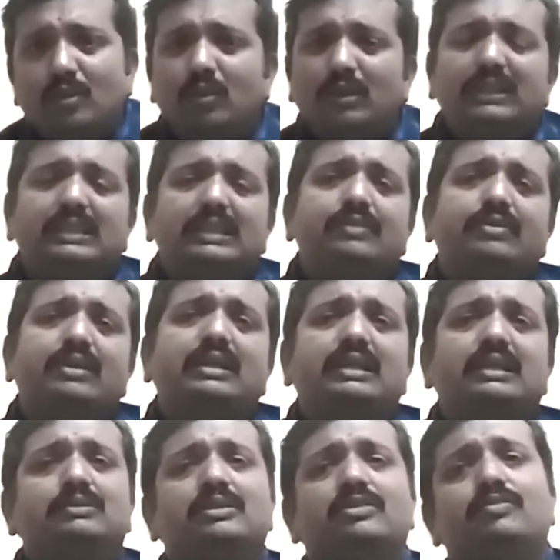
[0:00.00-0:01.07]
what are the different
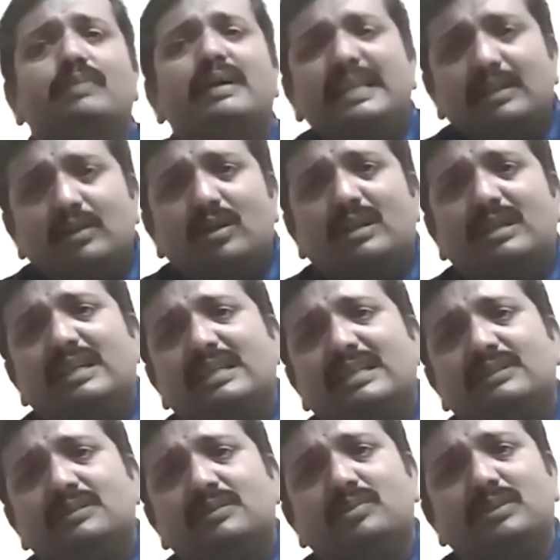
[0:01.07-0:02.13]
types of
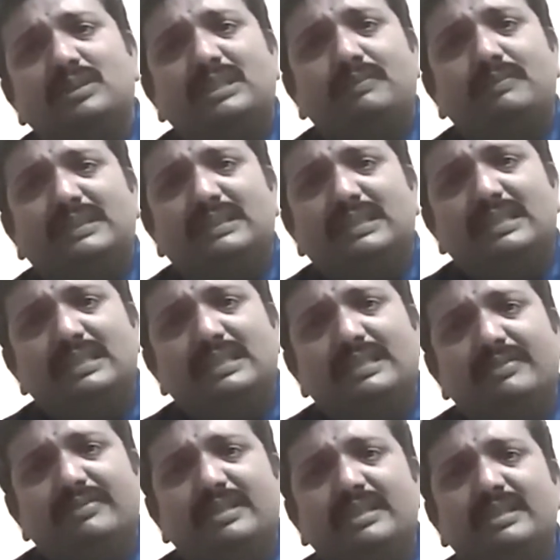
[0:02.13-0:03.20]
microorganisms which are present in
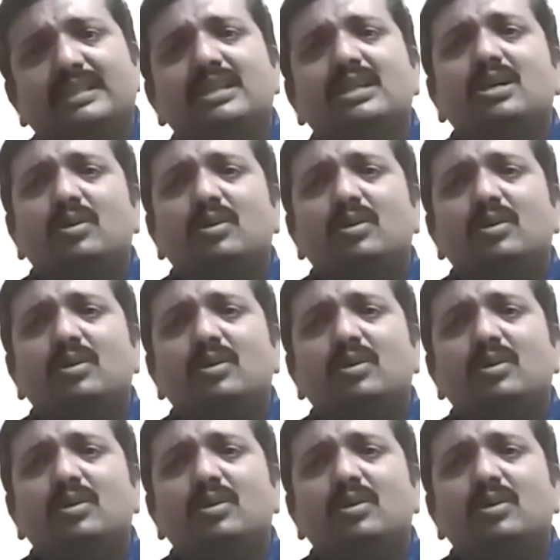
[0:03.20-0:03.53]
the world,